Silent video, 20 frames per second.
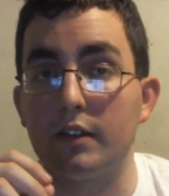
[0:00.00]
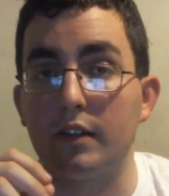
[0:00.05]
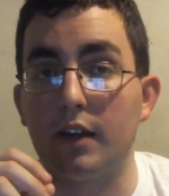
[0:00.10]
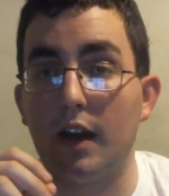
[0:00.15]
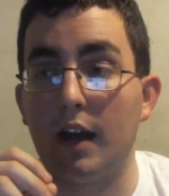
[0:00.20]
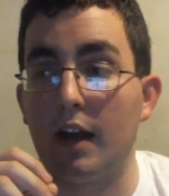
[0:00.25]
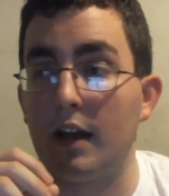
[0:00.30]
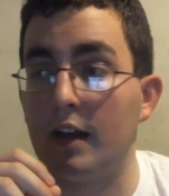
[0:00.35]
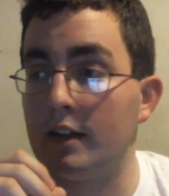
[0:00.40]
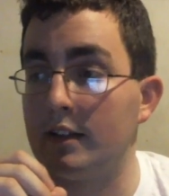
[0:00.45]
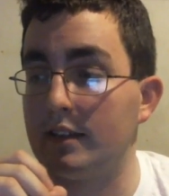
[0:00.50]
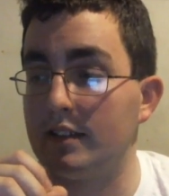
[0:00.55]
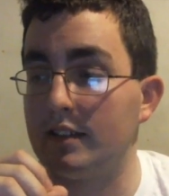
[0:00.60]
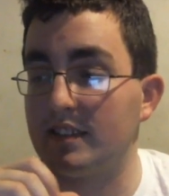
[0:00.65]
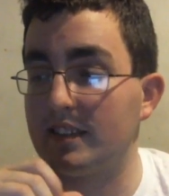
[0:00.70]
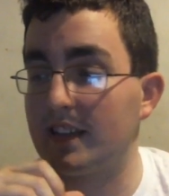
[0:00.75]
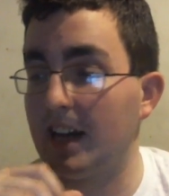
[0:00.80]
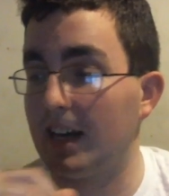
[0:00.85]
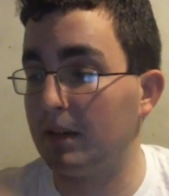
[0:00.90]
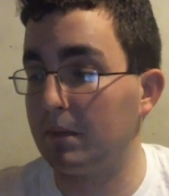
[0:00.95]
I, it's
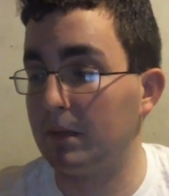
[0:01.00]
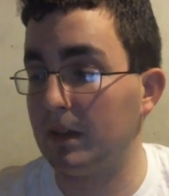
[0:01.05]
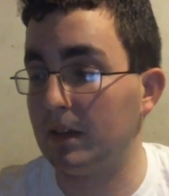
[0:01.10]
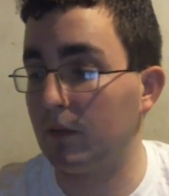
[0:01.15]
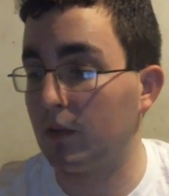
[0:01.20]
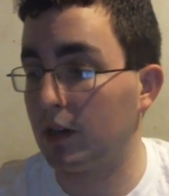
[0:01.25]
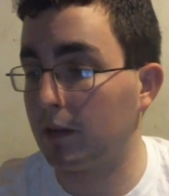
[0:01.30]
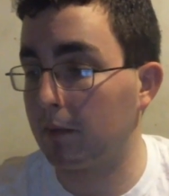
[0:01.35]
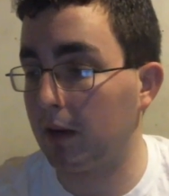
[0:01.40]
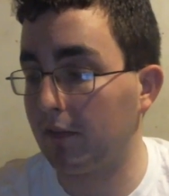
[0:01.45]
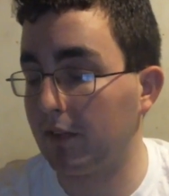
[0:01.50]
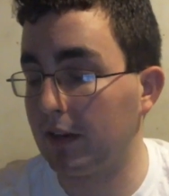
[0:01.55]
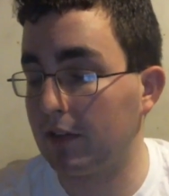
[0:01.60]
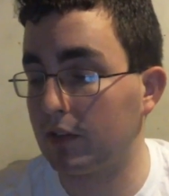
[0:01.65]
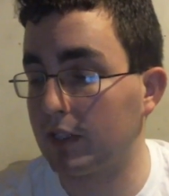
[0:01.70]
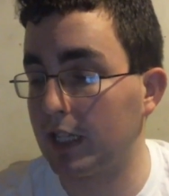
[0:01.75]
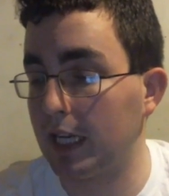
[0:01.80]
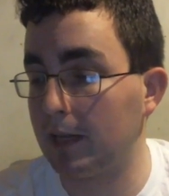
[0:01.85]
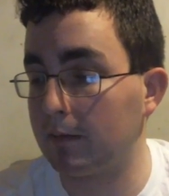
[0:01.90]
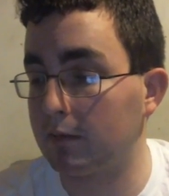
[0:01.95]
got to be one of my favorite
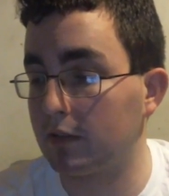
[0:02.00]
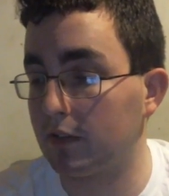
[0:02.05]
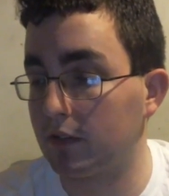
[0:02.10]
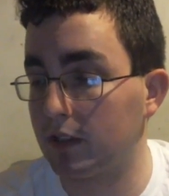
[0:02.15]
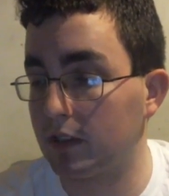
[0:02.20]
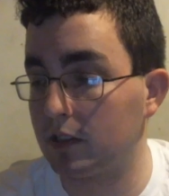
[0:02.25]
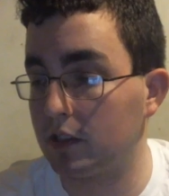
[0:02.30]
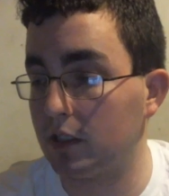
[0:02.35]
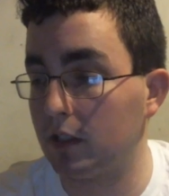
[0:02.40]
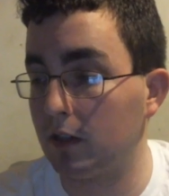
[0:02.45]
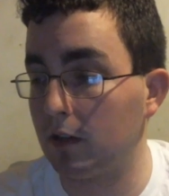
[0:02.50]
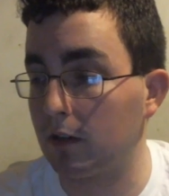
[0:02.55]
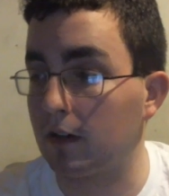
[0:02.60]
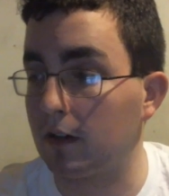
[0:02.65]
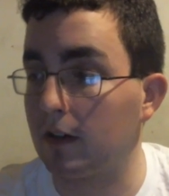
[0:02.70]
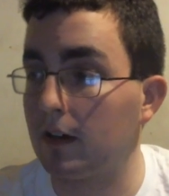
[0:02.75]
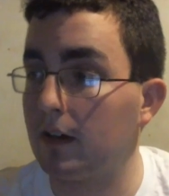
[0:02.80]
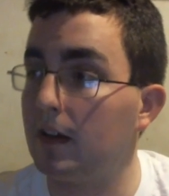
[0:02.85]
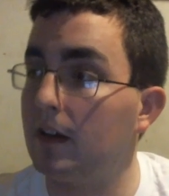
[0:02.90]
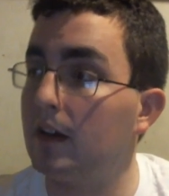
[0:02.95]
games of this year,
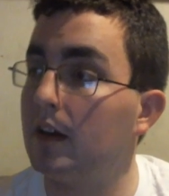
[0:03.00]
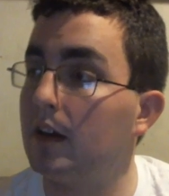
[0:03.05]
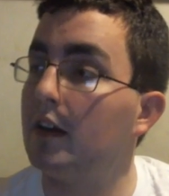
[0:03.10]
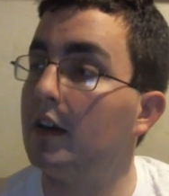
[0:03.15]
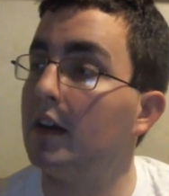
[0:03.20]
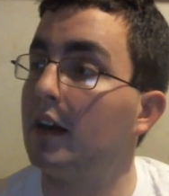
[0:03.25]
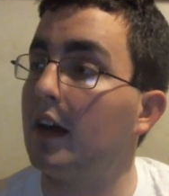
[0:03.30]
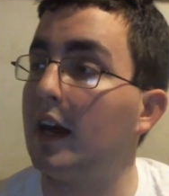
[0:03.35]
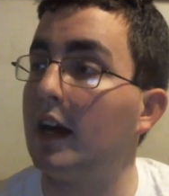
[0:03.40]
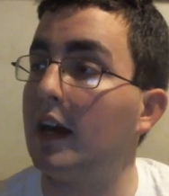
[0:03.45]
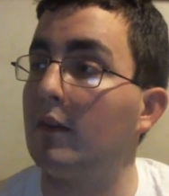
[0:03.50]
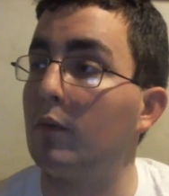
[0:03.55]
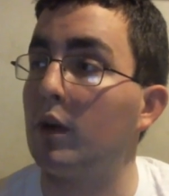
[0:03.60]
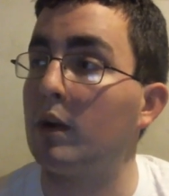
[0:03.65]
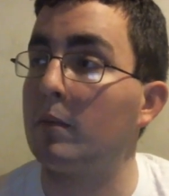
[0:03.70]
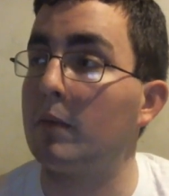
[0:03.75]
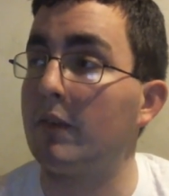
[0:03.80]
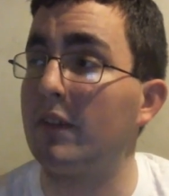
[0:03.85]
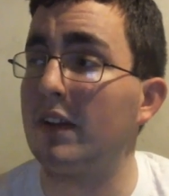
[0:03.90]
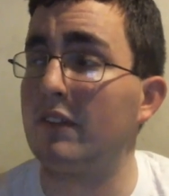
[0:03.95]
and one of
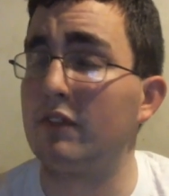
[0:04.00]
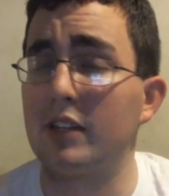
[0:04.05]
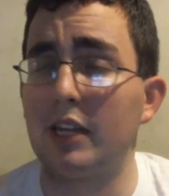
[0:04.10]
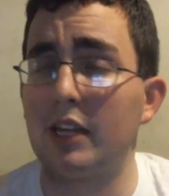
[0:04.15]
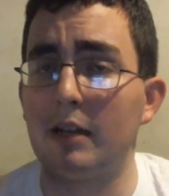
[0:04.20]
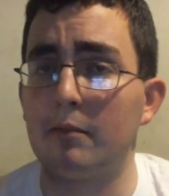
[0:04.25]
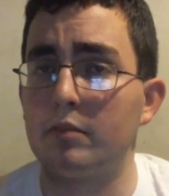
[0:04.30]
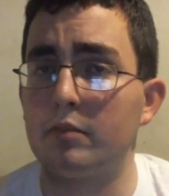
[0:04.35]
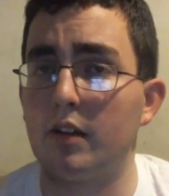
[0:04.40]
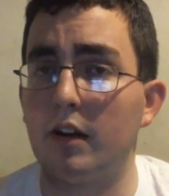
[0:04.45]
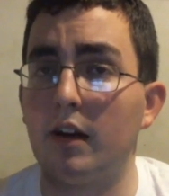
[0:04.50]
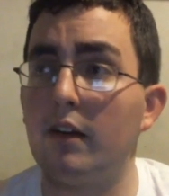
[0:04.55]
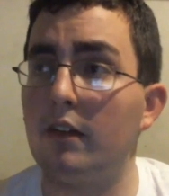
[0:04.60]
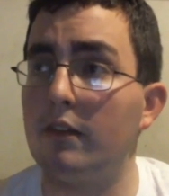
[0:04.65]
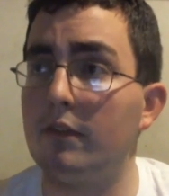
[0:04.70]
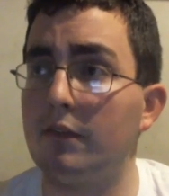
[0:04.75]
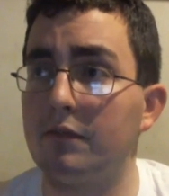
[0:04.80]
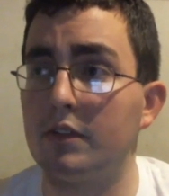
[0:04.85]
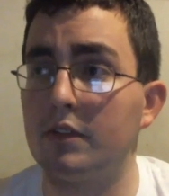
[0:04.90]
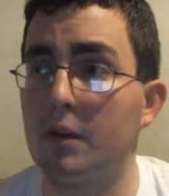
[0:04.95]
my favorite games of
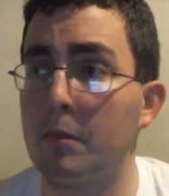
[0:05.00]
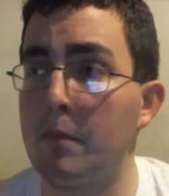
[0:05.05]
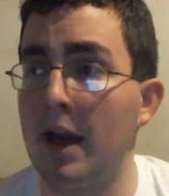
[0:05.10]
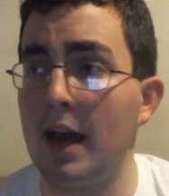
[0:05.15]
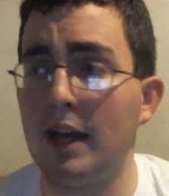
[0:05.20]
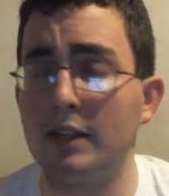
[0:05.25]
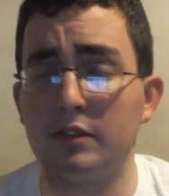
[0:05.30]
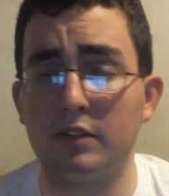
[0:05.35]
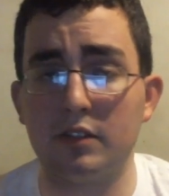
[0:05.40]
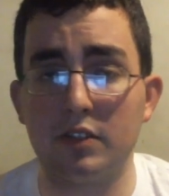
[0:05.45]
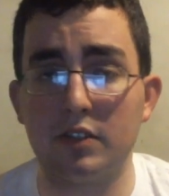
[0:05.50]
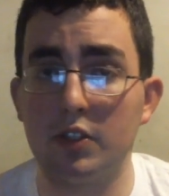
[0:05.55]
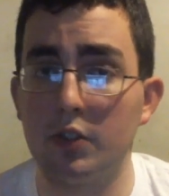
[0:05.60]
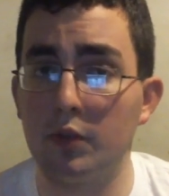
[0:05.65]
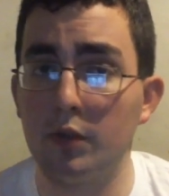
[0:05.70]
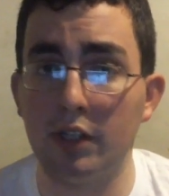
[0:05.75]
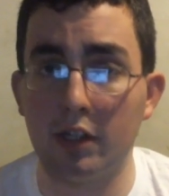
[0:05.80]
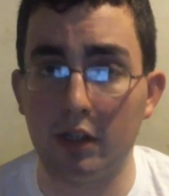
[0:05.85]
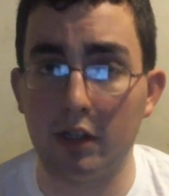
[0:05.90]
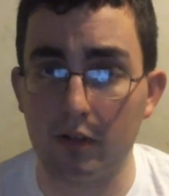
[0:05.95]
the past two
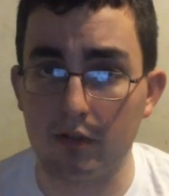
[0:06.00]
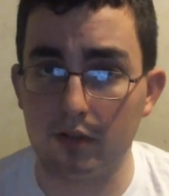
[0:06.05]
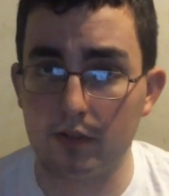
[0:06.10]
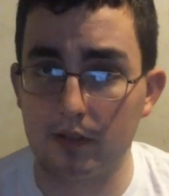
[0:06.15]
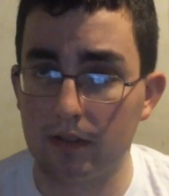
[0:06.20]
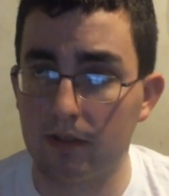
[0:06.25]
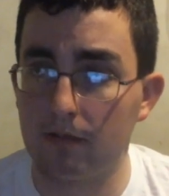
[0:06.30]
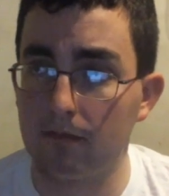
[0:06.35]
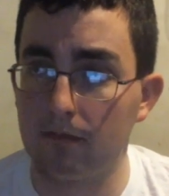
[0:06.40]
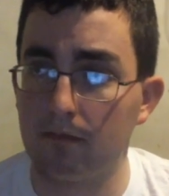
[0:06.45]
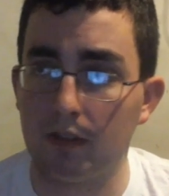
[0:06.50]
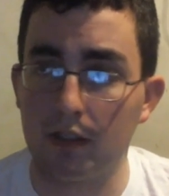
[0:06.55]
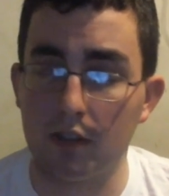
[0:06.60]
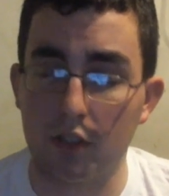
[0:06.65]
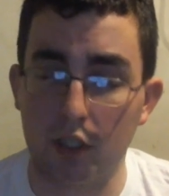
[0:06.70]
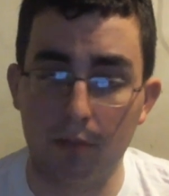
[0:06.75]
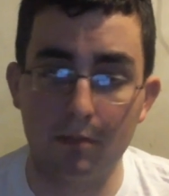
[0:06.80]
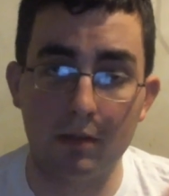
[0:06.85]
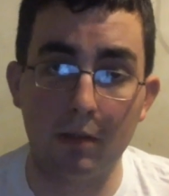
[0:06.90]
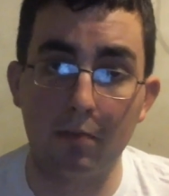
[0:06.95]
years in
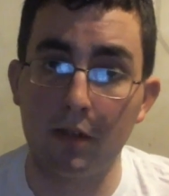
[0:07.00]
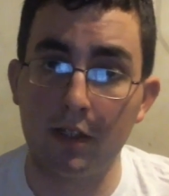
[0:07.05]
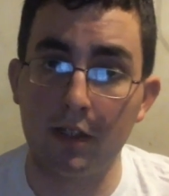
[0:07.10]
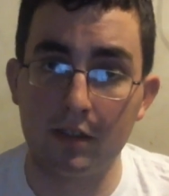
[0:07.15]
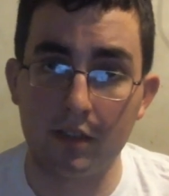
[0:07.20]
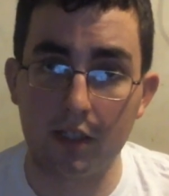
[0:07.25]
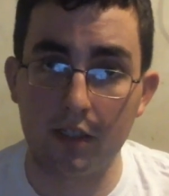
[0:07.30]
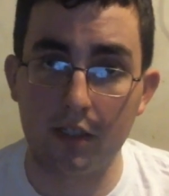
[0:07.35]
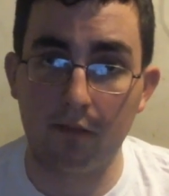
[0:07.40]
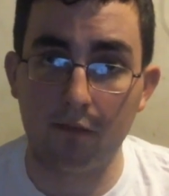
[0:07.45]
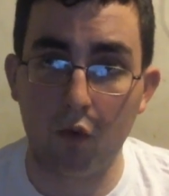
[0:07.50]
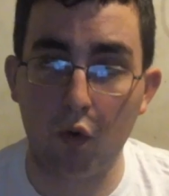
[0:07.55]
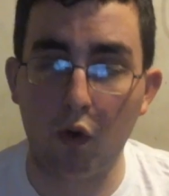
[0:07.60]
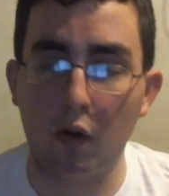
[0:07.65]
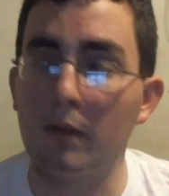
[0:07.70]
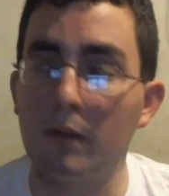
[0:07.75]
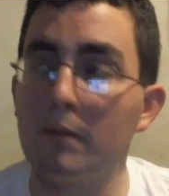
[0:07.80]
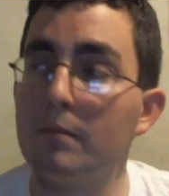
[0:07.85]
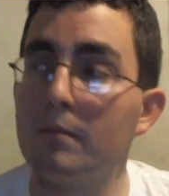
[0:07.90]
terms of PlayStation 4.